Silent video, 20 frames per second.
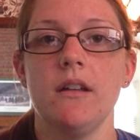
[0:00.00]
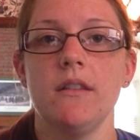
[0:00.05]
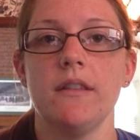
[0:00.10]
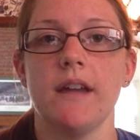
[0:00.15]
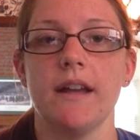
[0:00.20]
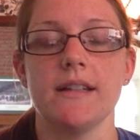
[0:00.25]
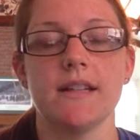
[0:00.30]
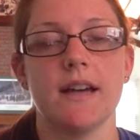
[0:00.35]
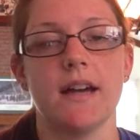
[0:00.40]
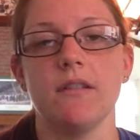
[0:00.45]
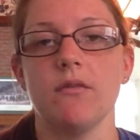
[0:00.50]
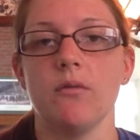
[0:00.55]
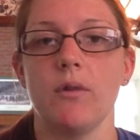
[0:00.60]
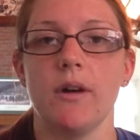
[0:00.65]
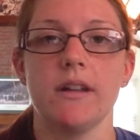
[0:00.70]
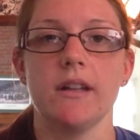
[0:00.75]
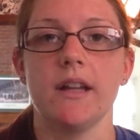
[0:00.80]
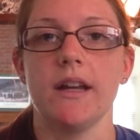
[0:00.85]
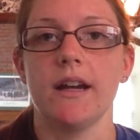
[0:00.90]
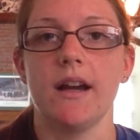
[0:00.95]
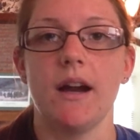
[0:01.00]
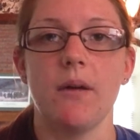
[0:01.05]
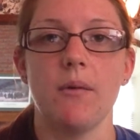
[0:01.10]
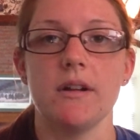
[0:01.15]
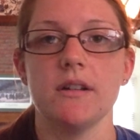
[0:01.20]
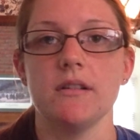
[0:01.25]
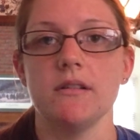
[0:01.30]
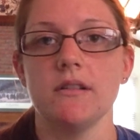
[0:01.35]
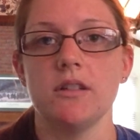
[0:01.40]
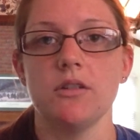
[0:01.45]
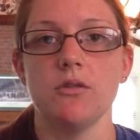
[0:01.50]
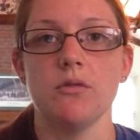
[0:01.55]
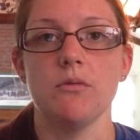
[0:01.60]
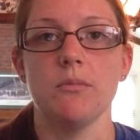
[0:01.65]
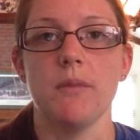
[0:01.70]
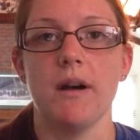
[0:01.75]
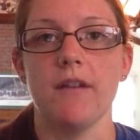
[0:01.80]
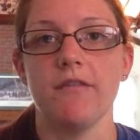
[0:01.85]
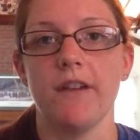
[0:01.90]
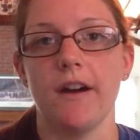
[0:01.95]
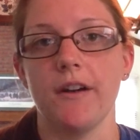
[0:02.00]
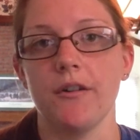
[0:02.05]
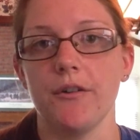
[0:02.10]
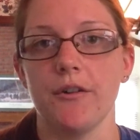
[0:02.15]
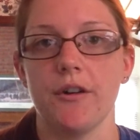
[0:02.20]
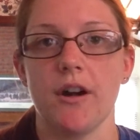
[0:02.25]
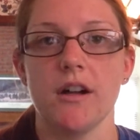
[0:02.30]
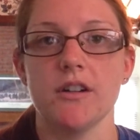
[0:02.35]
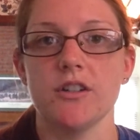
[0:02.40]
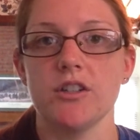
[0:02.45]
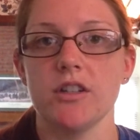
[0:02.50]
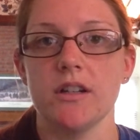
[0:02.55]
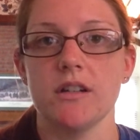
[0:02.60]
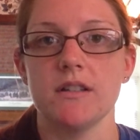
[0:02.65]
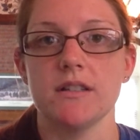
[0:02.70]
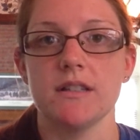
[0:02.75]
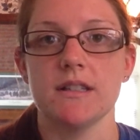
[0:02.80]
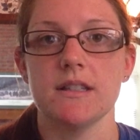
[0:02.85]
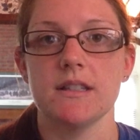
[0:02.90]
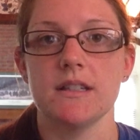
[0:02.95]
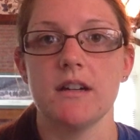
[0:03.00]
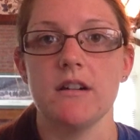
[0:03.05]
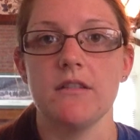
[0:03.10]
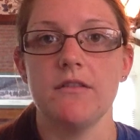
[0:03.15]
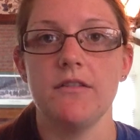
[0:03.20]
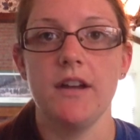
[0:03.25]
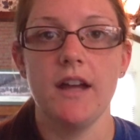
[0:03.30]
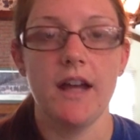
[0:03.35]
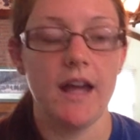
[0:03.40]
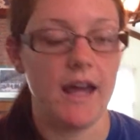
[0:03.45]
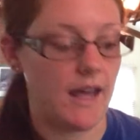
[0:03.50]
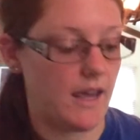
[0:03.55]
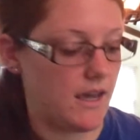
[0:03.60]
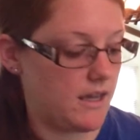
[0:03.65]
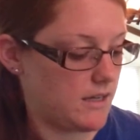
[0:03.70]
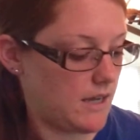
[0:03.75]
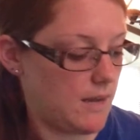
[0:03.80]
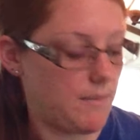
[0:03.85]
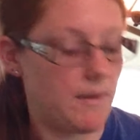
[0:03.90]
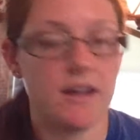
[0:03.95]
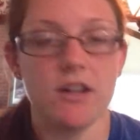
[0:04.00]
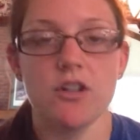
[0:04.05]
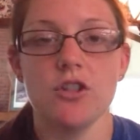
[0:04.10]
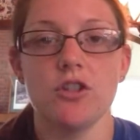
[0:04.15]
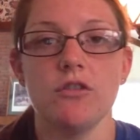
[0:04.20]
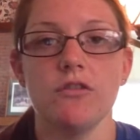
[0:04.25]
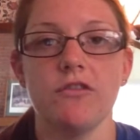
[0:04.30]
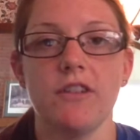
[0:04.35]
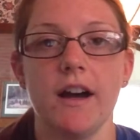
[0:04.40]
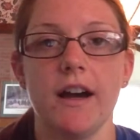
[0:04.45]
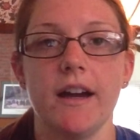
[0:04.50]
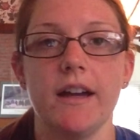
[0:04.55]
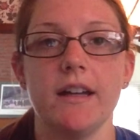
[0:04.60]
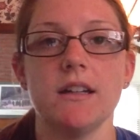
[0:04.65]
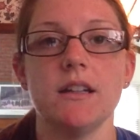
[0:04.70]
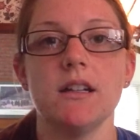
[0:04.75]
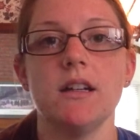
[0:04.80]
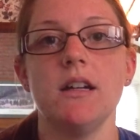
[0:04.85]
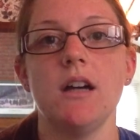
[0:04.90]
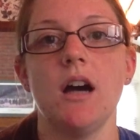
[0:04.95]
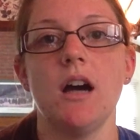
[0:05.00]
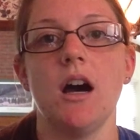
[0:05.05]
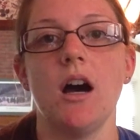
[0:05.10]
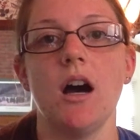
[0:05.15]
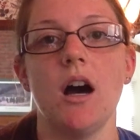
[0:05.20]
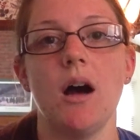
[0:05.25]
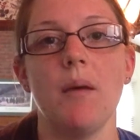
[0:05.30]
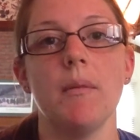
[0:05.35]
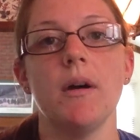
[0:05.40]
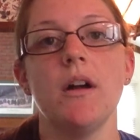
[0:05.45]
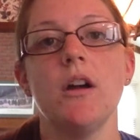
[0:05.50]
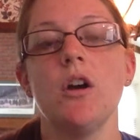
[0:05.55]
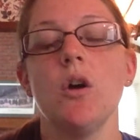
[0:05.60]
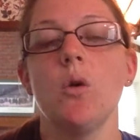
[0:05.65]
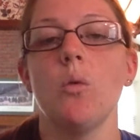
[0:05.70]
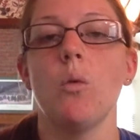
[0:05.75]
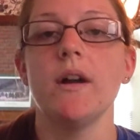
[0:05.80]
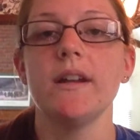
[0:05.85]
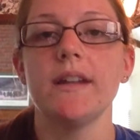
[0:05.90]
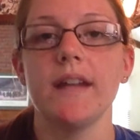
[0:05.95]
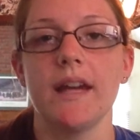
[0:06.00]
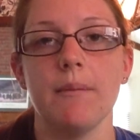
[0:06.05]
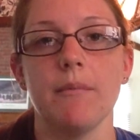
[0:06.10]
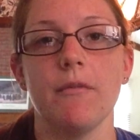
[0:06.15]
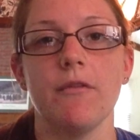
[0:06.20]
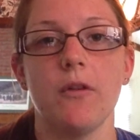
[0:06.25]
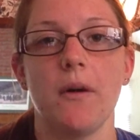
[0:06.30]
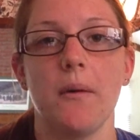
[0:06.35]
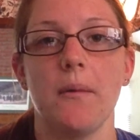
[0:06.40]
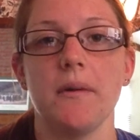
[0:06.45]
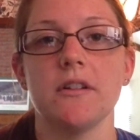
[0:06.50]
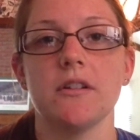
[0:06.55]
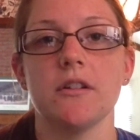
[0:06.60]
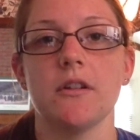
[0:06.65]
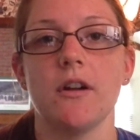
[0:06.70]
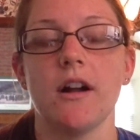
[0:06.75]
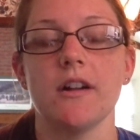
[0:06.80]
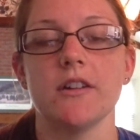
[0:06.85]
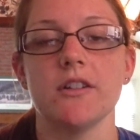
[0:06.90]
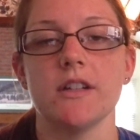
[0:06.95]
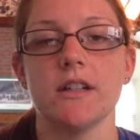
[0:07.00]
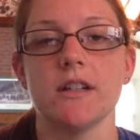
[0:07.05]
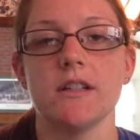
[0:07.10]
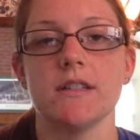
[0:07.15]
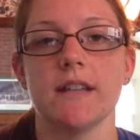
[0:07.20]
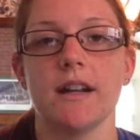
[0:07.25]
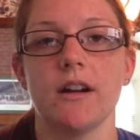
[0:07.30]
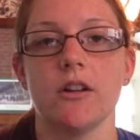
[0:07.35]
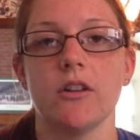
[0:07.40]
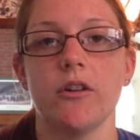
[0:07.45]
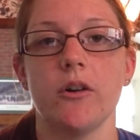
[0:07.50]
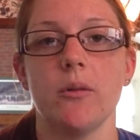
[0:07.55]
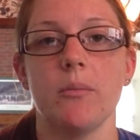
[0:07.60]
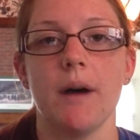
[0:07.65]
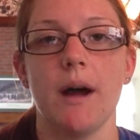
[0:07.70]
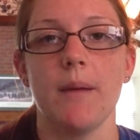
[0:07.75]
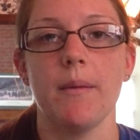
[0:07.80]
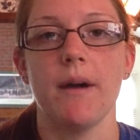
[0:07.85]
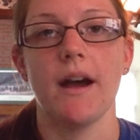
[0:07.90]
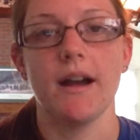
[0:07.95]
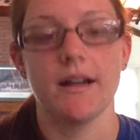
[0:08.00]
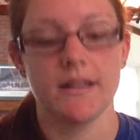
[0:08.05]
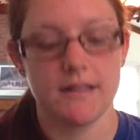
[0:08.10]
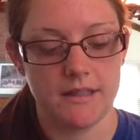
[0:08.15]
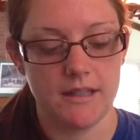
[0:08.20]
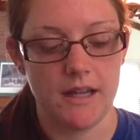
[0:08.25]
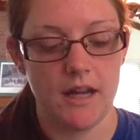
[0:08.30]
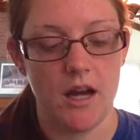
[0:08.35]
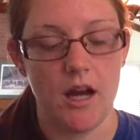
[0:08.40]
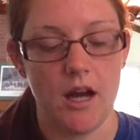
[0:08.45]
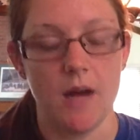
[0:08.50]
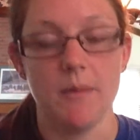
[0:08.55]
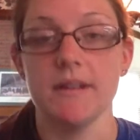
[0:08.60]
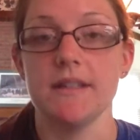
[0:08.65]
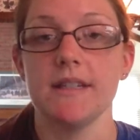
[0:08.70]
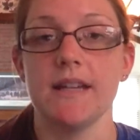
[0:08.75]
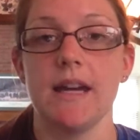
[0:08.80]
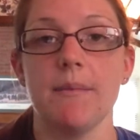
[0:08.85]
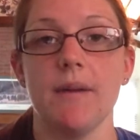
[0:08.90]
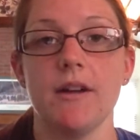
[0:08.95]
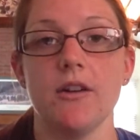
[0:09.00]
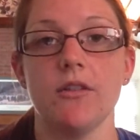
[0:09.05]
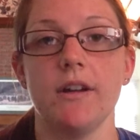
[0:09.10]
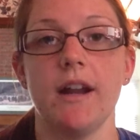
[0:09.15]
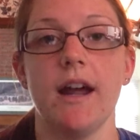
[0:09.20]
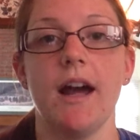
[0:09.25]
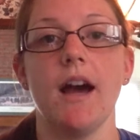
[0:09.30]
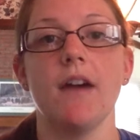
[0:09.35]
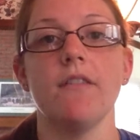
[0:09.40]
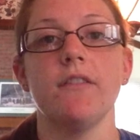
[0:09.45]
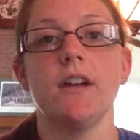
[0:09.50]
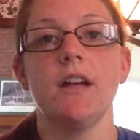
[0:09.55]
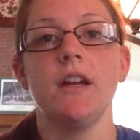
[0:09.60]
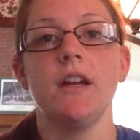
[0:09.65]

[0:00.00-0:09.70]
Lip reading: that's kind of when I went to my final garage sales and stuff. And I managed to find one game before I went to the garage sales at our local buybacks. It's a game I don't have,